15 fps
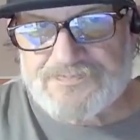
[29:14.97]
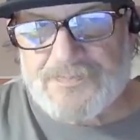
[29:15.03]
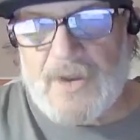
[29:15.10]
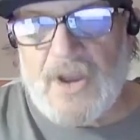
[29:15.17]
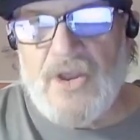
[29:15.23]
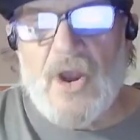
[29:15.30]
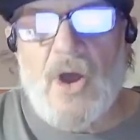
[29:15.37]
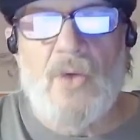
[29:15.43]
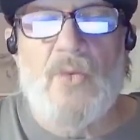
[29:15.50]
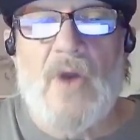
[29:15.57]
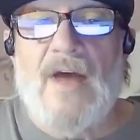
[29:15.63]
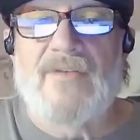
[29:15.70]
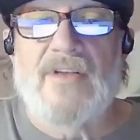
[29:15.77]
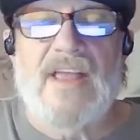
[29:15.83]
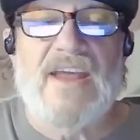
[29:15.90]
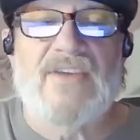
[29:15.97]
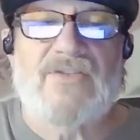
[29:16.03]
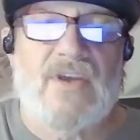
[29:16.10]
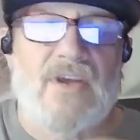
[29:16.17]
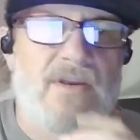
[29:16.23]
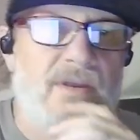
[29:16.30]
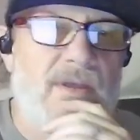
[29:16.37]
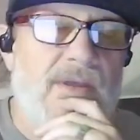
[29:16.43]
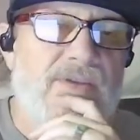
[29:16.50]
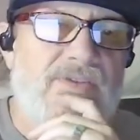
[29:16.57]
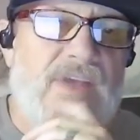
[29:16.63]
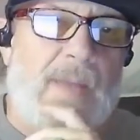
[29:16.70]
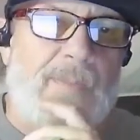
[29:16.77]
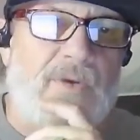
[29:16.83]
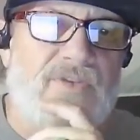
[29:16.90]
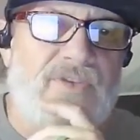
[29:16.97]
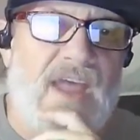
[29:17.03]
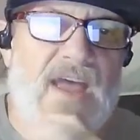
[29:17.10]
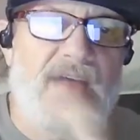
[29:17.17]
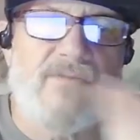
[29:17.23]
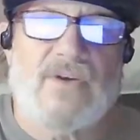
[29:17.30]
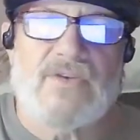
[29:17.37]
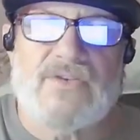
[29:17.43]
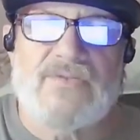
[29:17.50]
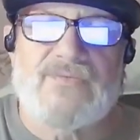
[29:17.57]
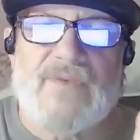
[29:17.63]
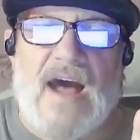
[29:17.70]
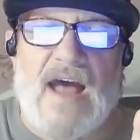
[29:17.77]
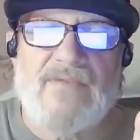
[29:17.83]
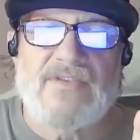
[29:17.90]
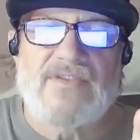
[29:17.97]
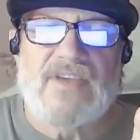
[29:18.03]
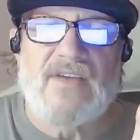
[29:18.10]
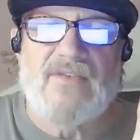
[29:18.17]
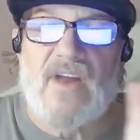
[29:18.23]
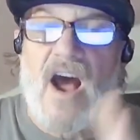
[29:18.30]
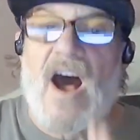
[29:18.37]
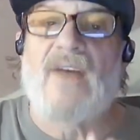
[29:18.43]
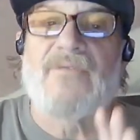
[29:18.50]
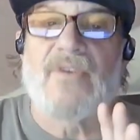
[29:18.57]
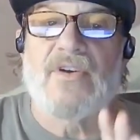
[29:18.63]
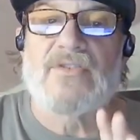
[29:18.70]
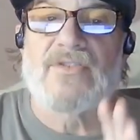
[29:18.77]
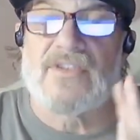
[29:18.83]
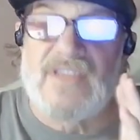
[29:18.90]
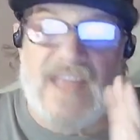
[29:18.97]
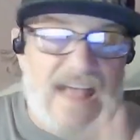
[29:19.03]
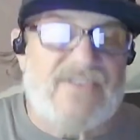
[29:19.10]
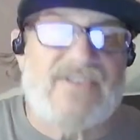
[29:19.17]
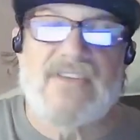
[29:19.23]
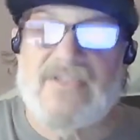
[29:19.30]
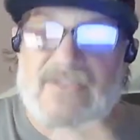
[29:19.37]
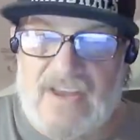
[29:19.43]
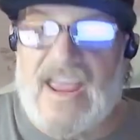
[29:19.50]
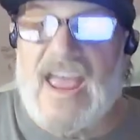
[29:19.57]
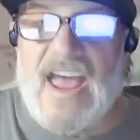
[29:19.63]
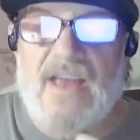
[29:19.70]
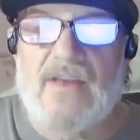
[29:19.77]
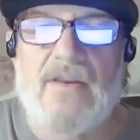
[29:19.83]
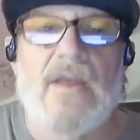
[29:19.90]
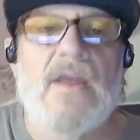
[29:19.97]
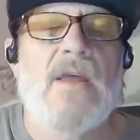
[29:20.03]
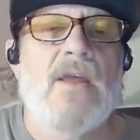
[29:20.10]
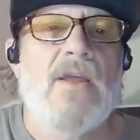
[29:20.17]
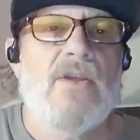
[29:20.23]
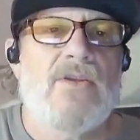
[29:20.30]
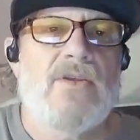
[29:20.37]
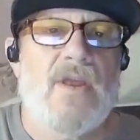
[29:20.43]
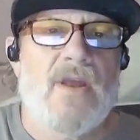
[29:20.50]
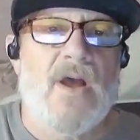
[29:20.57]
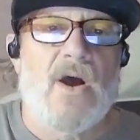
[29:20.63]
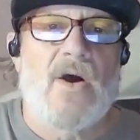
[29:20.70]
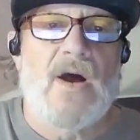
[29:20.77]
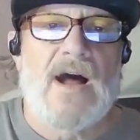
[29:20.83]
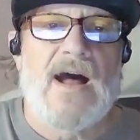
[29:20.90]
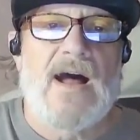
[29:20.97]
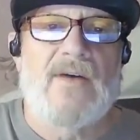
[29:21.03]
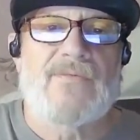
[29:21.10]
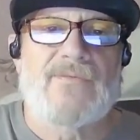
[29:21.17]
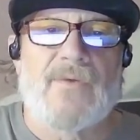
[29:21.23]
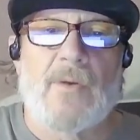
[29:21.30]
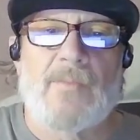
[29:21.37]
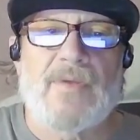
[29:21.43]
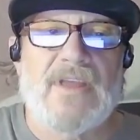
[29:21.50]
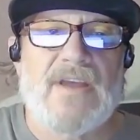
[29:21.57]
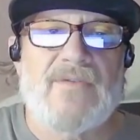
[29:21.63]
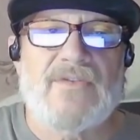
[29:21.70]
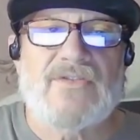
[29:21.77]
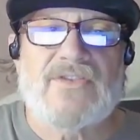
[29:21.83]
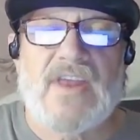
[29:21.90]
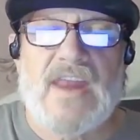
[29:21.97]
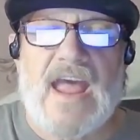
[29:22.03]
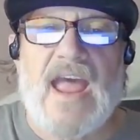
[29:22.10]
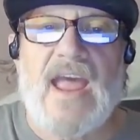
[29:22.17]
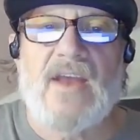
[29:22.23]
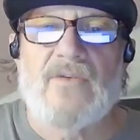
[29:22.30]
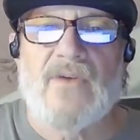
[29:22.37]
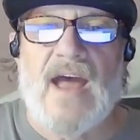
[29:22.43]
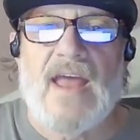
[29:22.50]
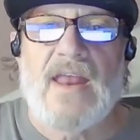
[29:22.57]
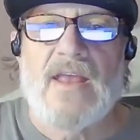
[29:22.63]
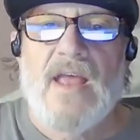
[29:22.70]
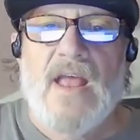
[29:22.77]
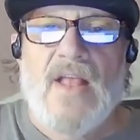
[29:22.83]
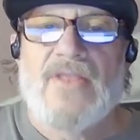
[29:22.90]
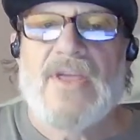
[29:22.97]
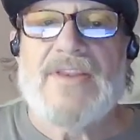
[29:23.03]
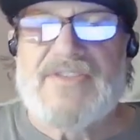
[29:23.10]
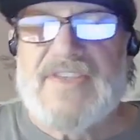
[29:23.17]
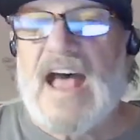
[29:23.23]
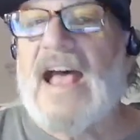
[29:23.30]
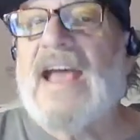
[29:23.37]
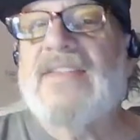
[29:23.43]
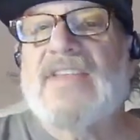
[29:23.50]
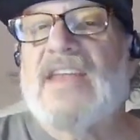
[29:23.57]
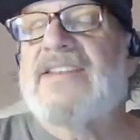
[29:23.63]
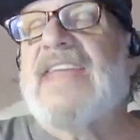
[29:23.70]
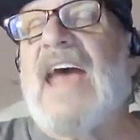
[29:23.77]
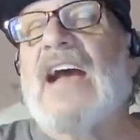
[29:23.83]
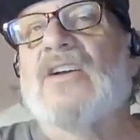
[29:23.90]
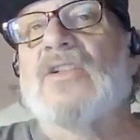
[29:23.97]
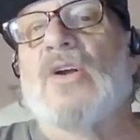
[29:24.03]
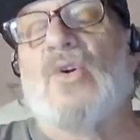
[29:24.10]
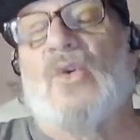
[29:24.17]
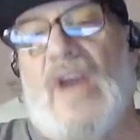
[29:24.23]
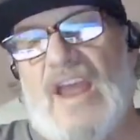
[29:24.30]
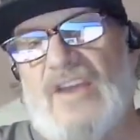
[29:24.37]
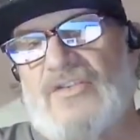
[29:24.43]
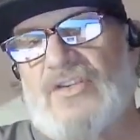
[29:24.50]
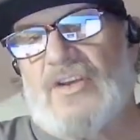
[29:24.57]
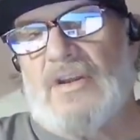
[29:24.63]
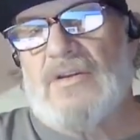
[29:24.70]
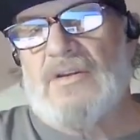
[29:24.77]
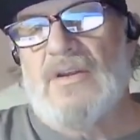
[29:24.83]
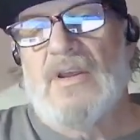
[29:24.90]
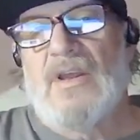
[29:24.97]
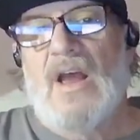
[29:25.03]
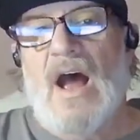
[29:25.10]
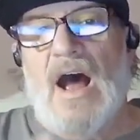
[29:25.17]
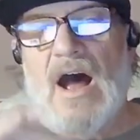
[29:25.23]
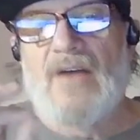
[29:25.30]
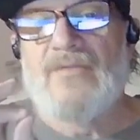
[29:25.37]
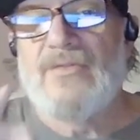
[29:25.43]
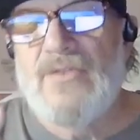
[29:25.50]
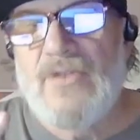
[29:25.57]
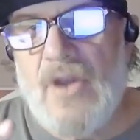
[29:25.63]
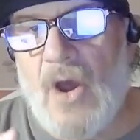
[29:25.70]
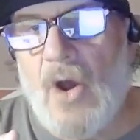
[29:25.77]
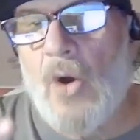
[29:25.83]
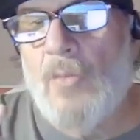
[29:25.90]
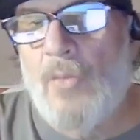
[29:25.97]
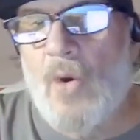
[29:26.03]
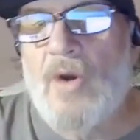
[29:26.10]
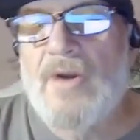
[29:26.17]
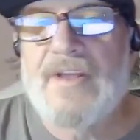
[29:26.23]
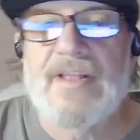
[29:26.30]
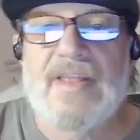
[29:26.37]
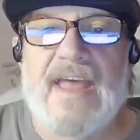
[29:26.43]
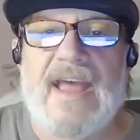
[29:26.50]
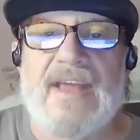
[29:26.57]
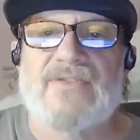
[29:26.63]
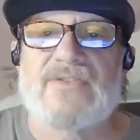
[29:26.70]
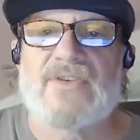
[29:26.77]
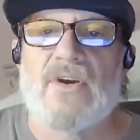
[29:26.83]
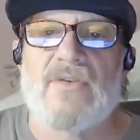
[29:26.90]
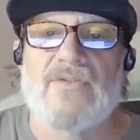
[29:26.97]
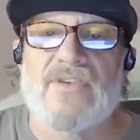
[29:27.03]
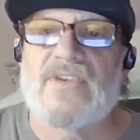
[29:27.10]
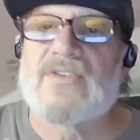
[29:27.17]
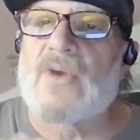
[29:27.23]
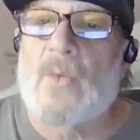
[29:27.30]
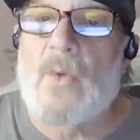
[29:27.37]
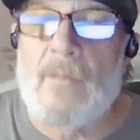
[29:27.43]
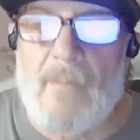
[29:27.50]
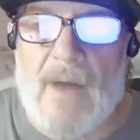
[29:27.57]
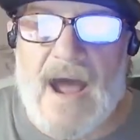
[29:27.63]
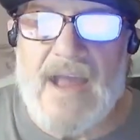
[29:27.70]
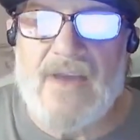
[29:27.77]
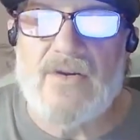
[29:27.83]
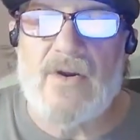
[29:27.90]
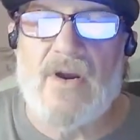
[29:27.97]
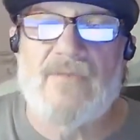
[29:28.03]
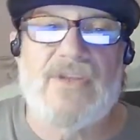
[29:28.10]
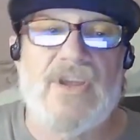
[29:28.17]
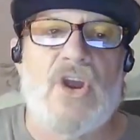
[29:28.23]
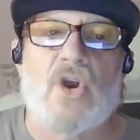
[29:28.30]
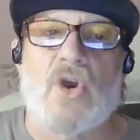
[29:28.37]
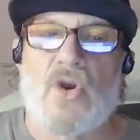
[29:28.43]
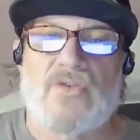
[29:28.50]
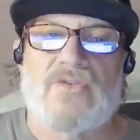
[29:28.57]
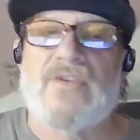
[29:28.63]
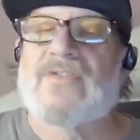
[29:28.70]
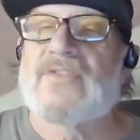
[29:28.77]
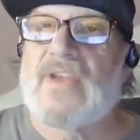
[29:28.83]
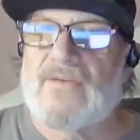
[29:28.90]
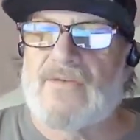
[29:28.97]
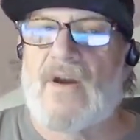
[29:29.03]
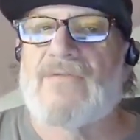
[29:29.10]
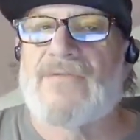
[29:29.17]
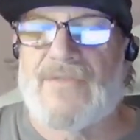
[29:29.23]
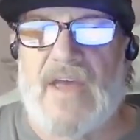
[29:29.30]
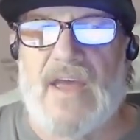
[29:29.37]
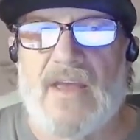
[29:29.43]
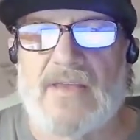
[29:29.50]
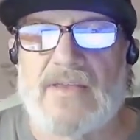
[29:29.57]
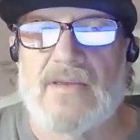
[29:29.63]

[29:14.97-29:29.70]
you know, Revelation chapter 10, verses 5 and 7 offers lessons again, you know, uh, for believers today, right? The, di- the declaration of no more delay serves as a reminder of the urgency of our faith,